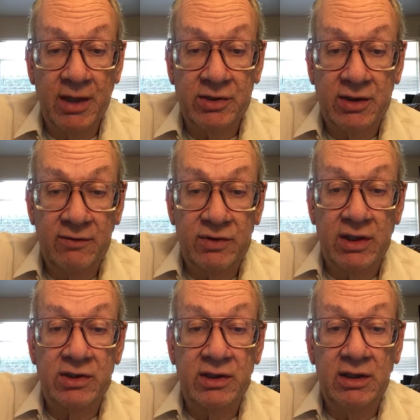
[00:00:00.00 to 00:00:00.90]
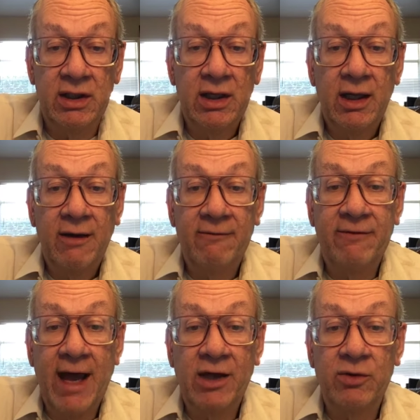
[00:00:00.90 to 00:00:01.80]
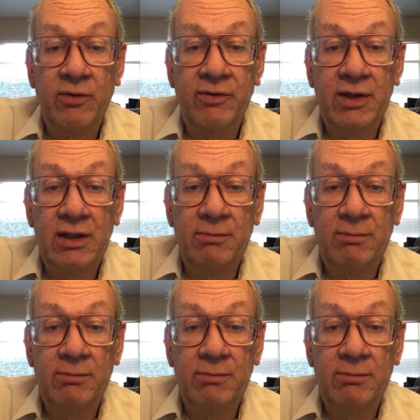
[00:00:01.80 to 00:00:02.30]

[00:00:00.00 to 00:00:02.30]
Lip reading: This gives us the value of the